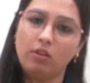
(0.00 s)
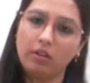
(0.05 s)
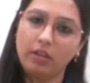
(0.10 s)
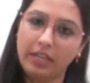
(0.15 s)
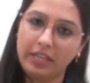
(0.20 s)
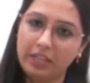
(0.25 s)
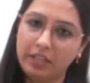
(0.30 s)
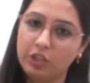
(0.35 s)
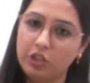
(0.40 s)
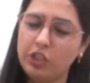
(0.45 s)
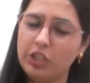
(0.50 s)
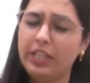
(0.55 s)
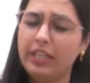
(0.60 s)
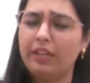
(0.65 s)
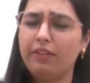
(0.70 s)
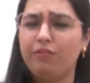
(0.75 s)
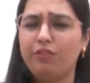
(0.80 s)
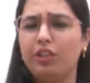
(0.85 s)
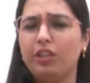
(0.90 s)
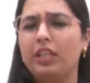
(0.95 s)
energy and
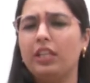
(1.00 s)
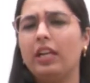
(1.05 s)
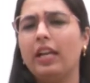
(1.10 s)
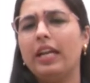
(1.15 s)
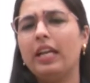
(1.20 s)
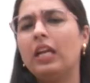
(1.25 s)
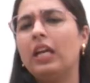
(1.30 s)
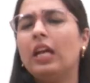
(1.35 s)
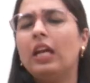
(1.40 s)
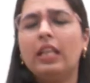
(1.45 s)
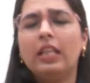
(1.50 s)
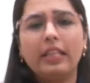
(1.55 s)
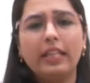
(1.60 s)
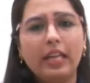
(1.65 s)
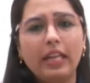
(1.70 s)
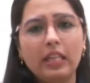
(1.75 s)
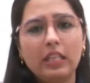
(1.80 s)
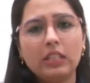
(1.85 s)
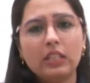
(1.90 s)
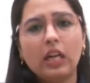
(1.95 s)
everything, like
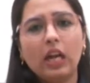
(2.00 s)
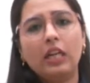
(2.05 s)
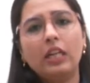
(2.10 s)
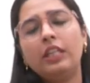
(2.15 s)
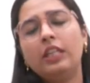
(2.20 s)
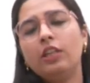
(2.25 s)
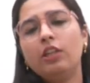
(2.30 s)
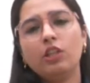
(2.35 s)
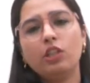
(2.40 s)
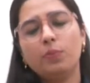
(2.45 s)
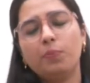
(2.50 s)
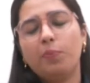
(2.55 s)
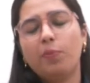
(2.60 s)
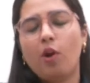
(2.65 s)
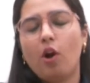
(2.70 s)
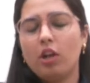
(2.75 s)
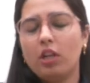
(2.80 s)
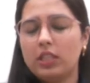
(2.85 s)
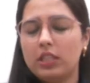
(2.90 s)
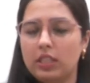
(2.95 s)
there is continuous
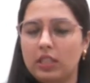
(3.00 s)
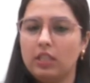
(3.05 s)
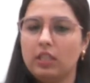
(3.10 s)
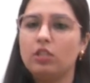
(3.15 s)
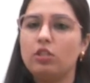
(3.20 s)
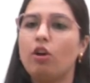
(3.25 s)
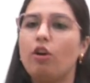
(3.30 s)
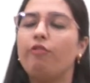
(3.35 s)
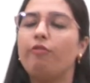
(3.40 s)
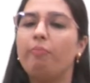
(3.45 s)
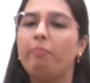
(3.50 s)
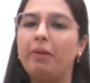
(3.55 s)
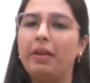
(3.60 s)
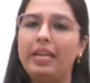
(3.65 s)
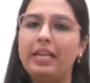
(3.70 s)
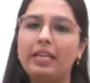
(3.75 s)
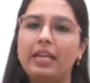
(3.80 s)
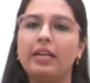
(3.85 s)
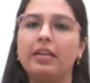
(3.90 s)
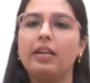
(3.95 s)
process of
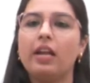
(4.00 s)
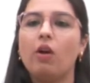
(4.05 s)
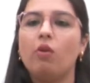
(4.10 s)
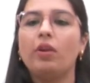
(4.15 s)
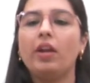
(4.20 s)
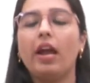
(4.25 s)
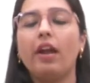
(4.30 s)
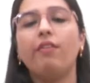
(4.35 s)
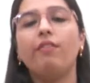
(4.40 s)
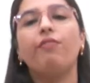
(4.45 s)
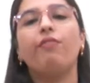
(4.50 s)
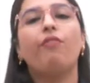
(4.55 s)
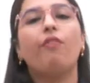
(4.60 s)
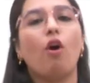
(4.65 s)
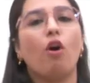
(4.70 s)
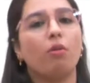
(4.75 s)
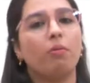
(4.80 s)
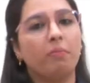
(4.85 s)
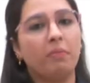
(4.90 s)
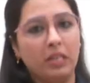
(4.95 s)
breaking down and
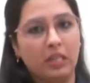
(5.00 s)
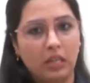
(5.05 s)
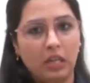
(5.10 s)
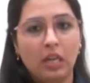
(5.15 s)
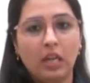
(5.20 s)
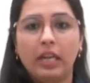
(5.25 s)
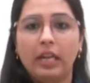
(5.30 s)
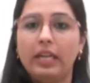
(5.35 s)
forming